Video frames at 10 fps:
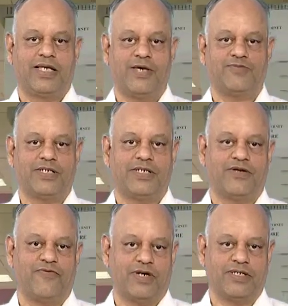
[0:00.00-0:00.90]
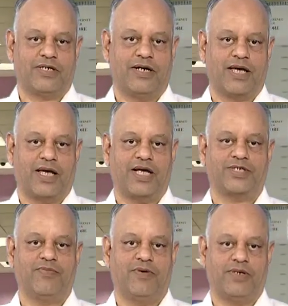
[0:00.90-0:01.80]
keeps it in what is called a
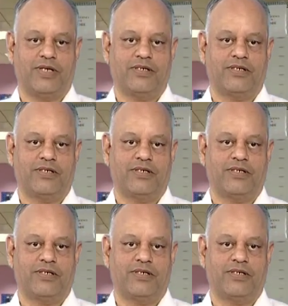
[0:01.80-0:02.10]
cache memory.